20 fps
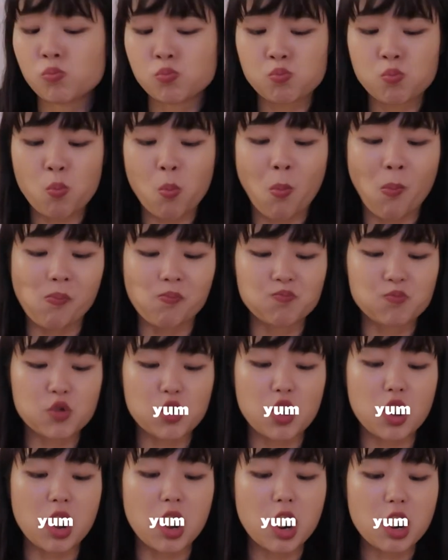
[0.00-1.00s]
Mmm.
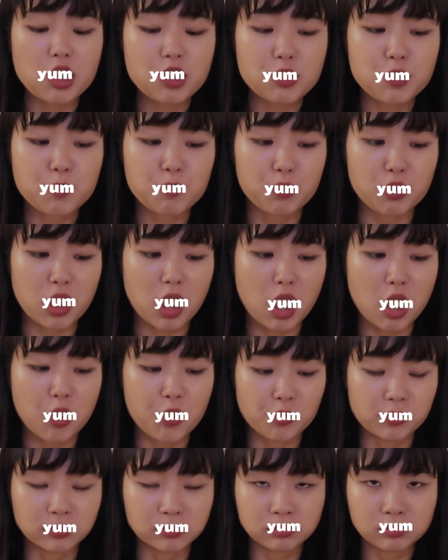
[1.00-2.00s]
The hash
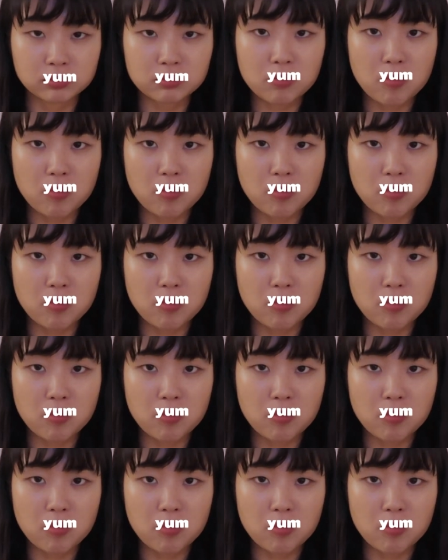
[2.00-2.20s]
brown.